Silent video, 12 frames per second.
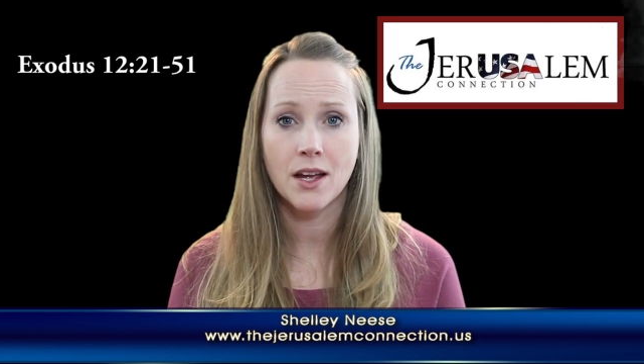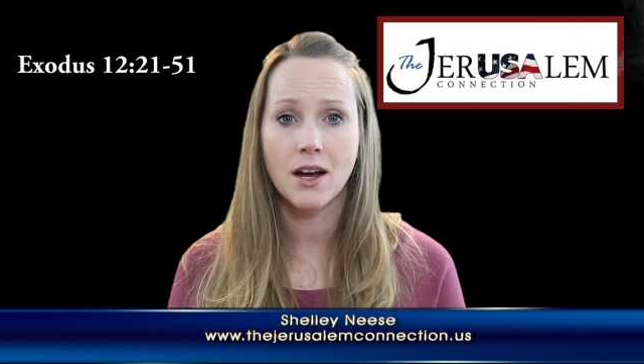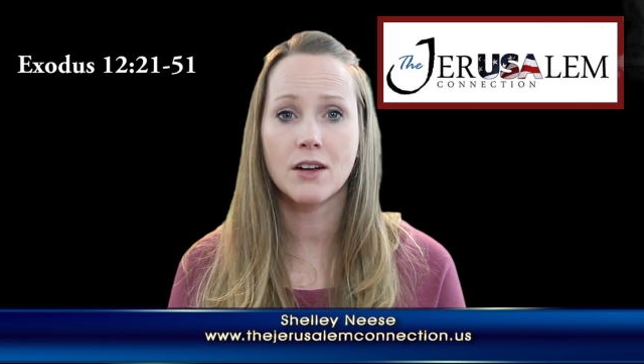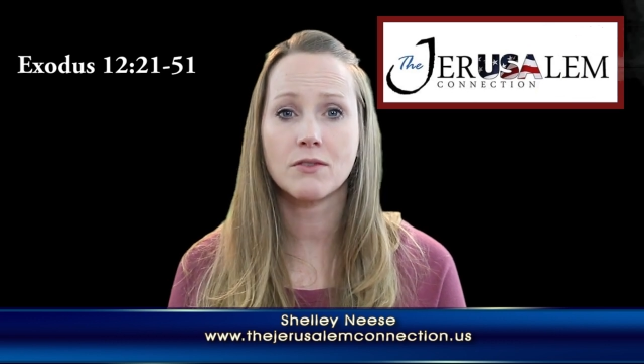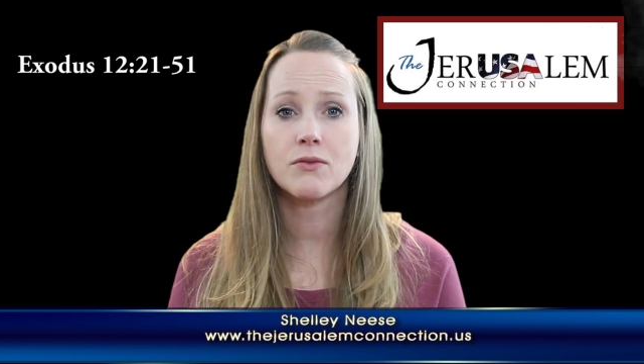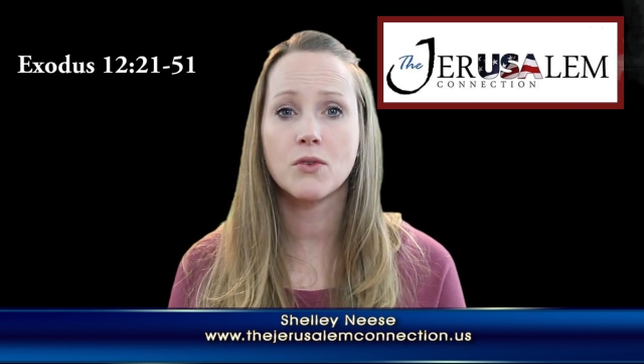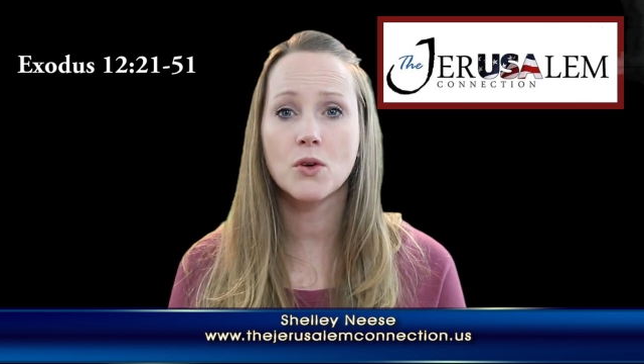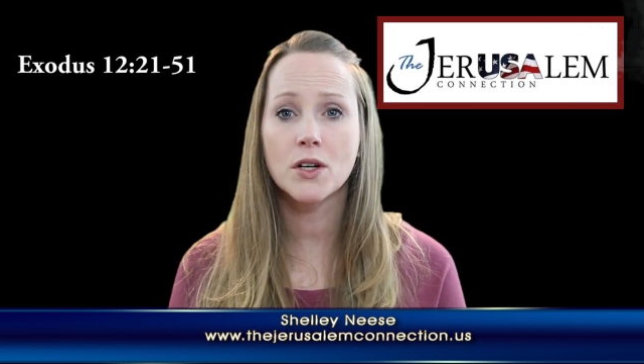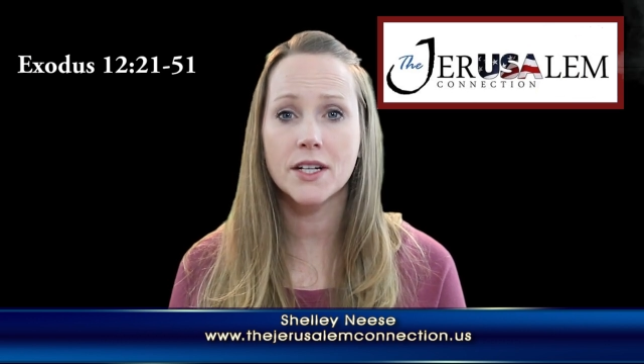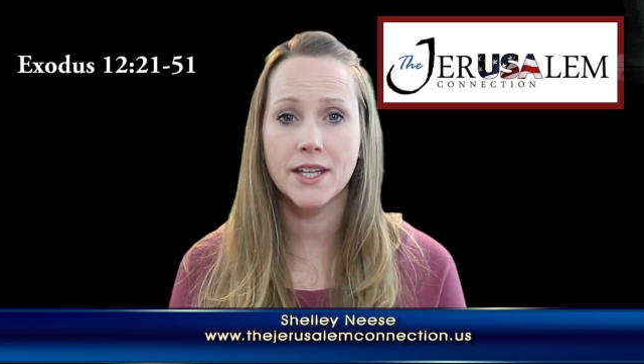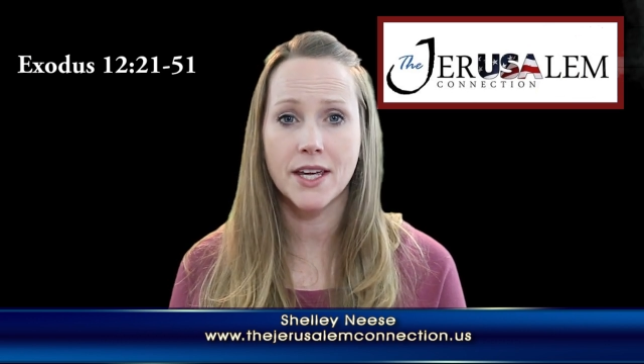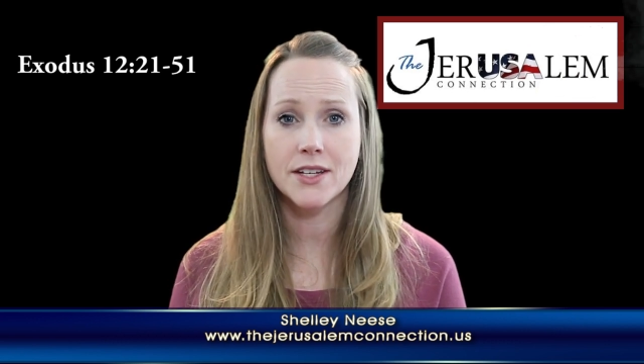On 4
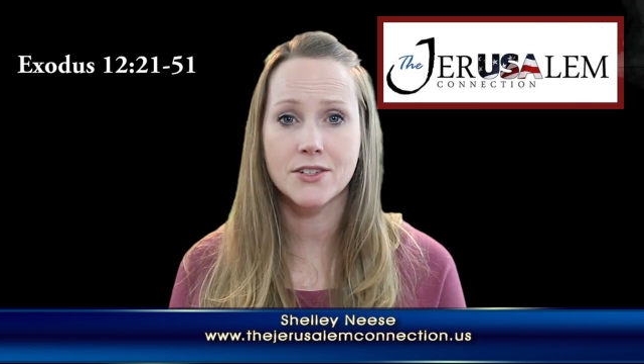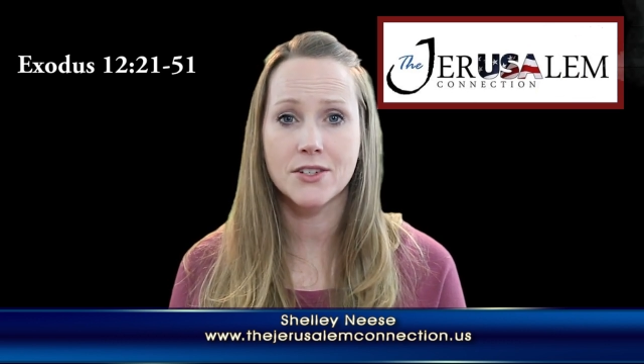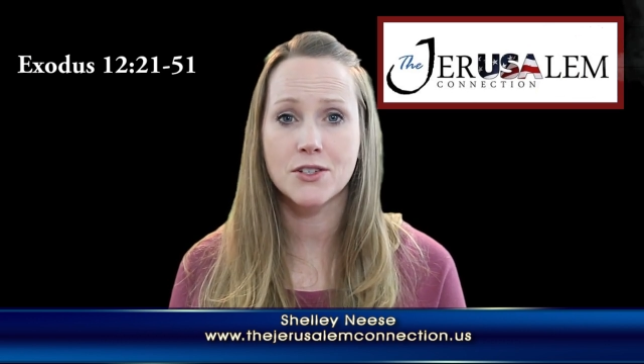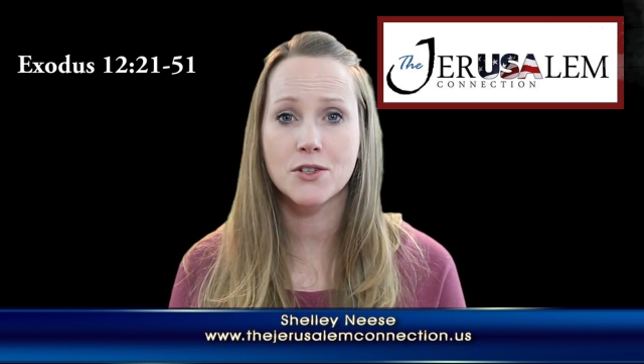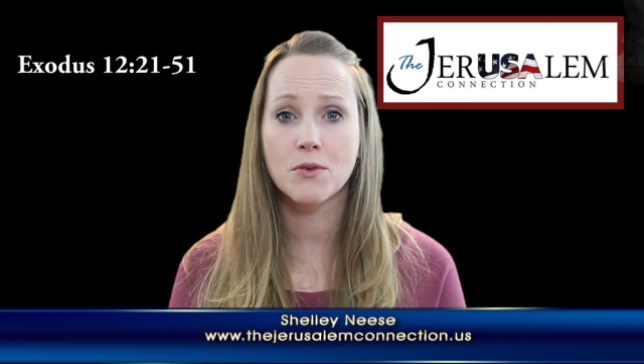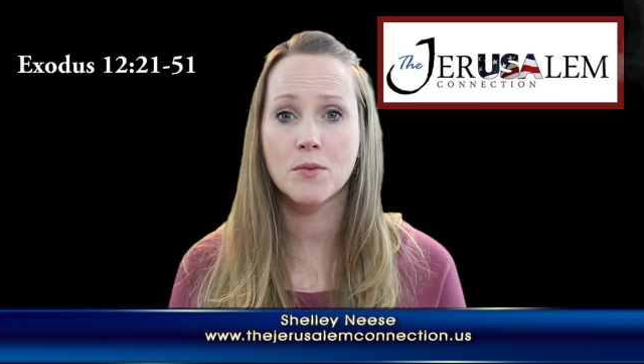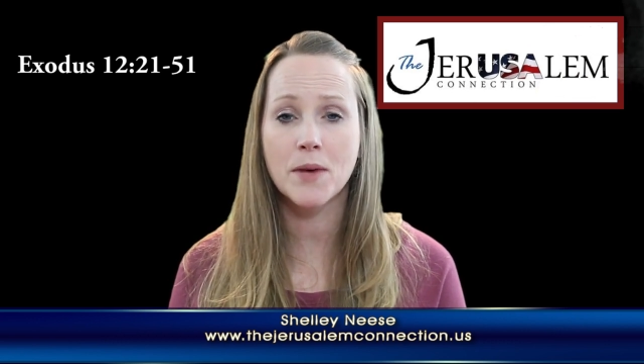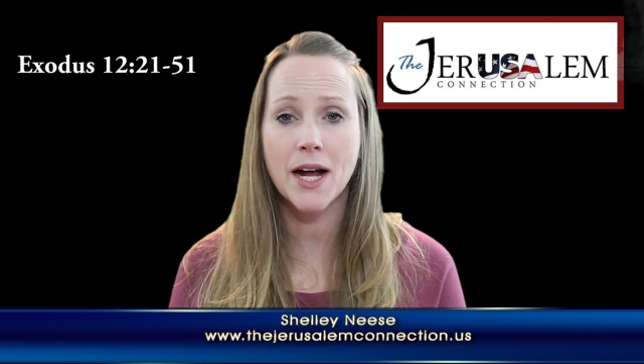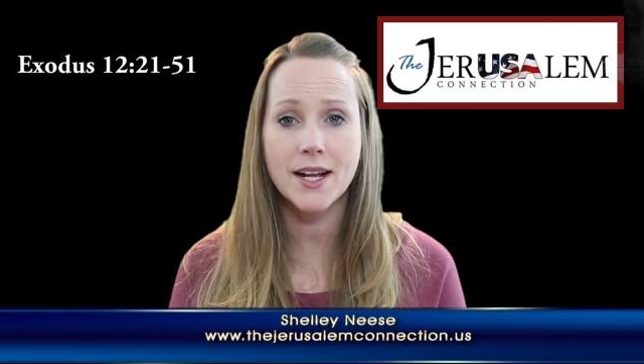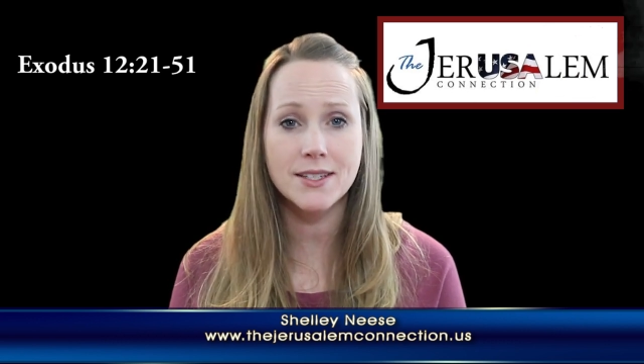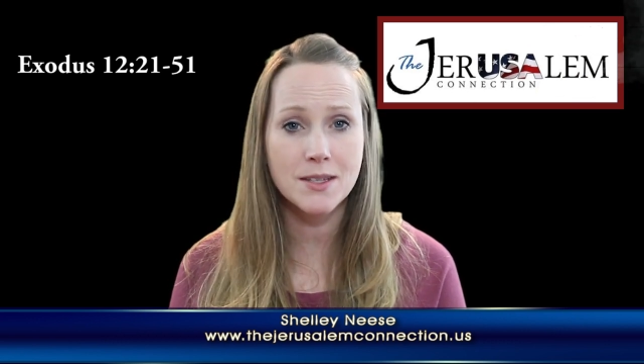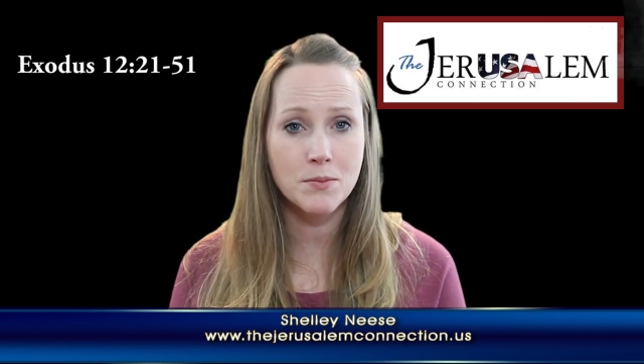occasions, you will
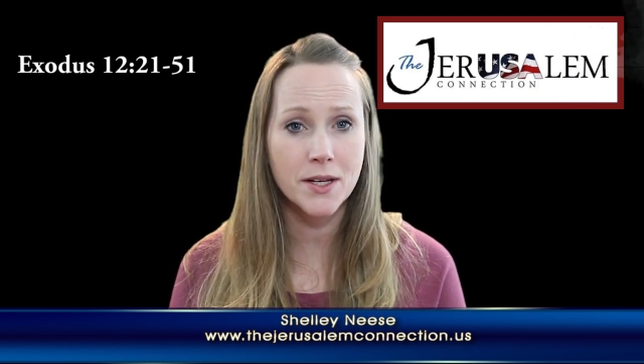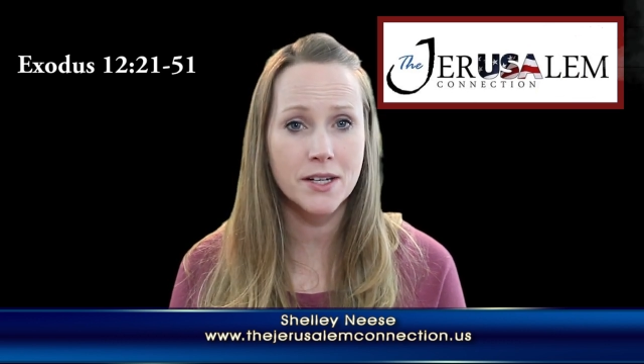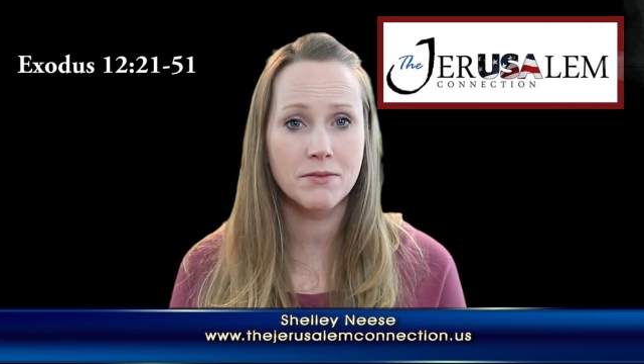pass the plate